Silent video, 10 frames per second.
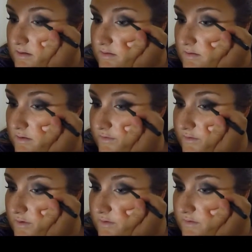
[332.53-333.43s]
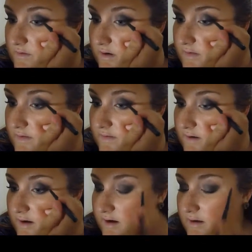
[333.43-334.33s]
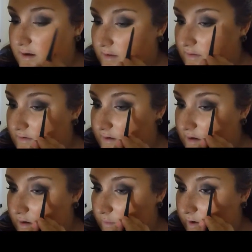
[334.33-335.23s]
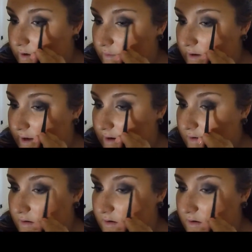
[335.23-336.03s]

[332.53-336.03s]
So if you just start on the side, on the center, and work your way out.